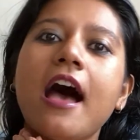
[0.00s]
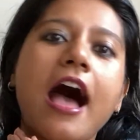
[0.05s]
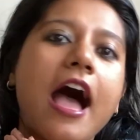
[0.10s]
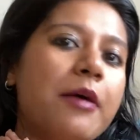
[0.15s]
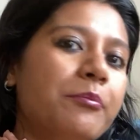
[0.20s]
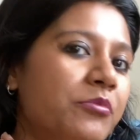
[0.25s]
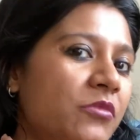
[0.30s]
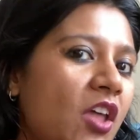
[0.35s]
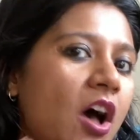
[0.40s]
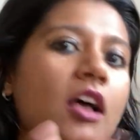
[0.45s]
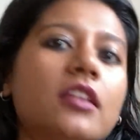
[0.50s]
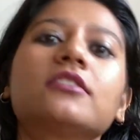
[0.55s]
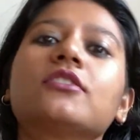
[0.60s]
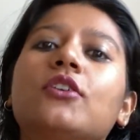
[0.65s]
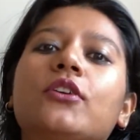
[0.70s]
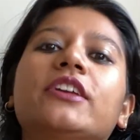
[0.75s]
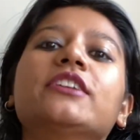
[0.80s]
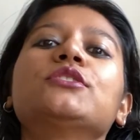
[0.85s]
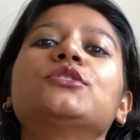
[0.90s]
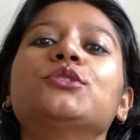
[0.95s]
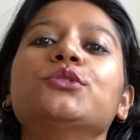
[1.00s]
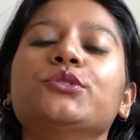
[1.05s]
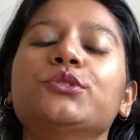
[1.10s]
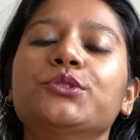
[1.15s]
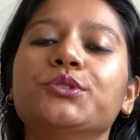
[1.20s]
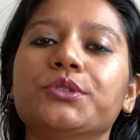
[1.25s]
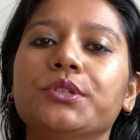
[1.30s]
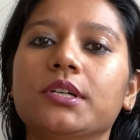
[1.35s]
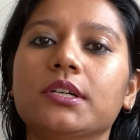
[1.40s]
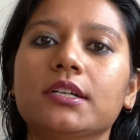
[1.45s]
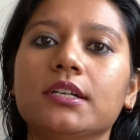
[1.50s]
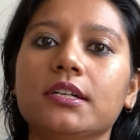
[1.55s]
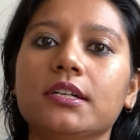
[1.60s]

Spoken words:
I'm not going to